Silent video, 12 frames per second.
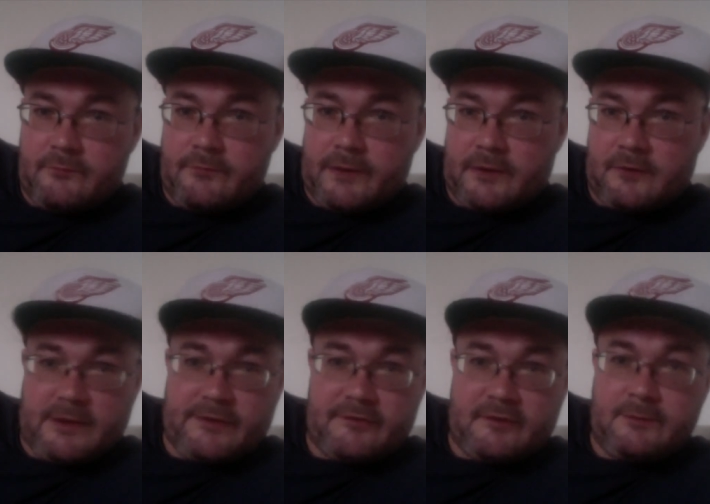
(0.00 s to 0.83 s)
been a
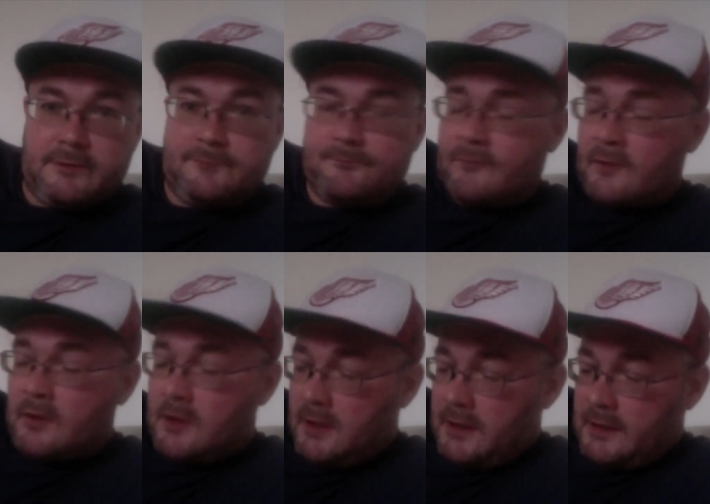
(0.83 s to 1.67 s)
great sleeper.
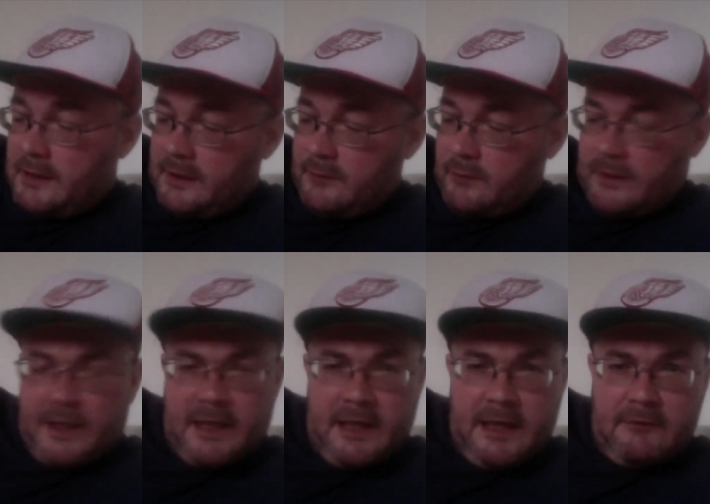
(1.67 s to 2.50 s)
When I
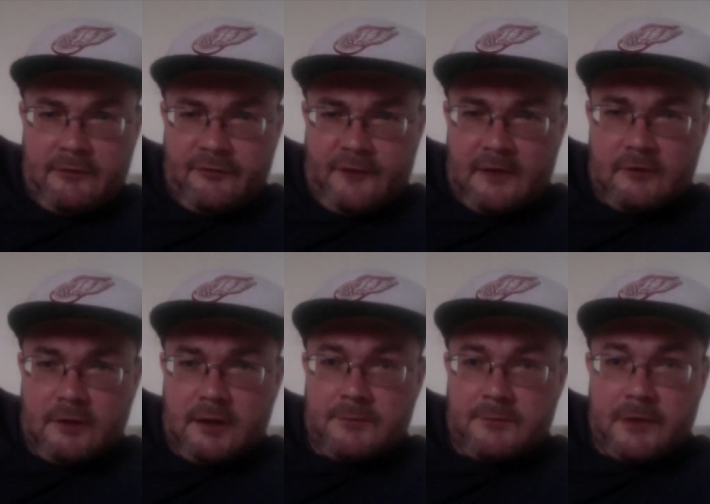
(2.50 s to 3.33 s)
hear a fire
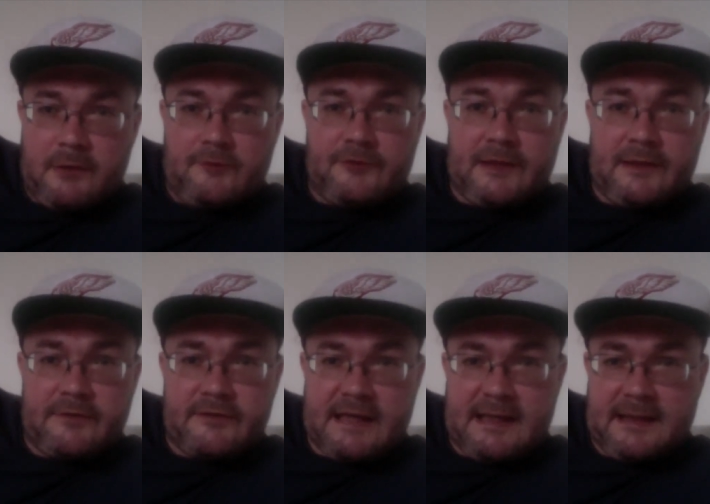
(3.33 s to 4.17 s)
alarm go off
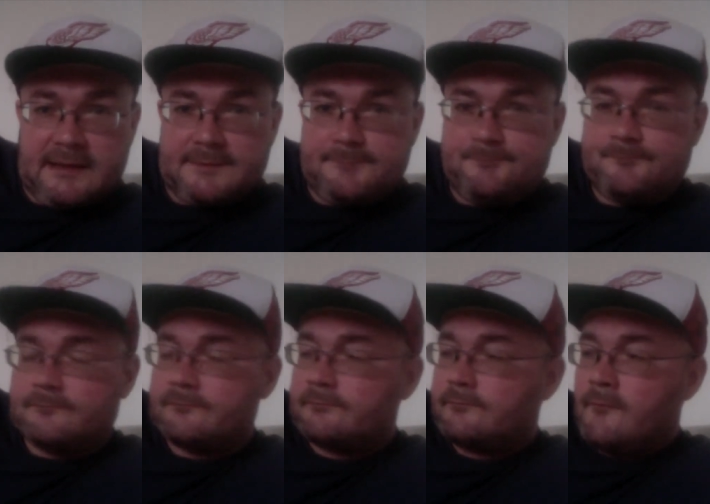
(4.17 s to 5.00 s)
downstairs
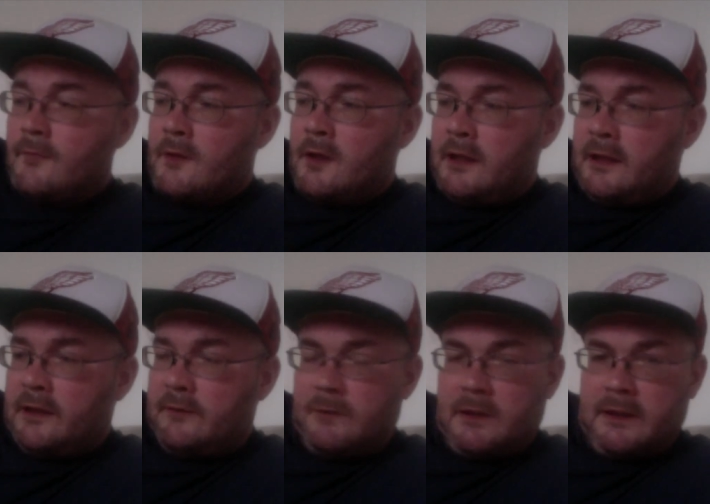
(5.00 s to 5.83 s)

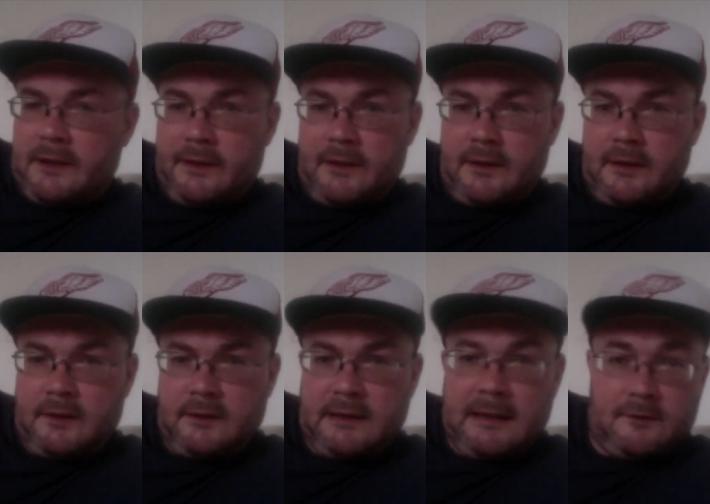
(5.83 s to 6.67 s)
in my uh,
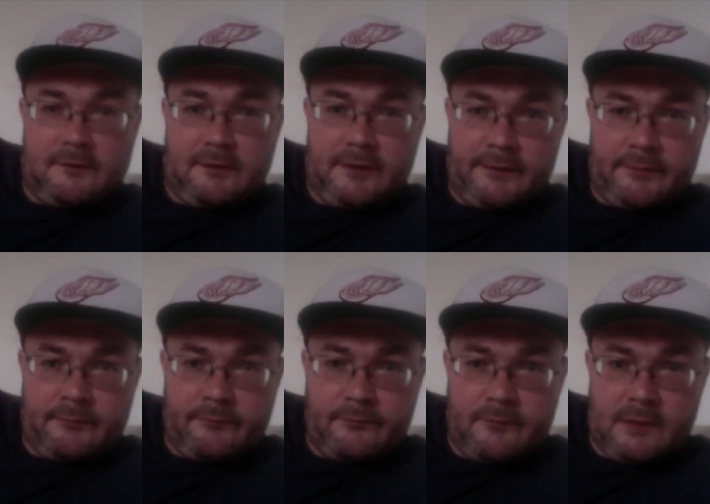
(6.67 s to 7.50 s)
elderly
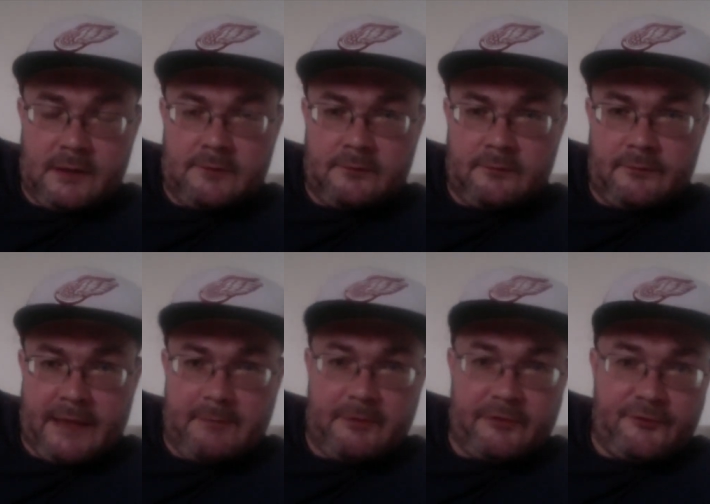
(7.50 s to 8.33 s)
uh,
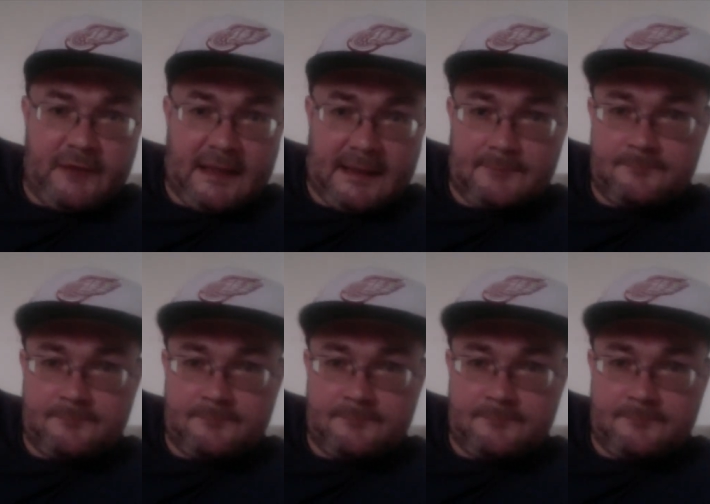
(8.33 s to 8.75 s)
neighbour's flat,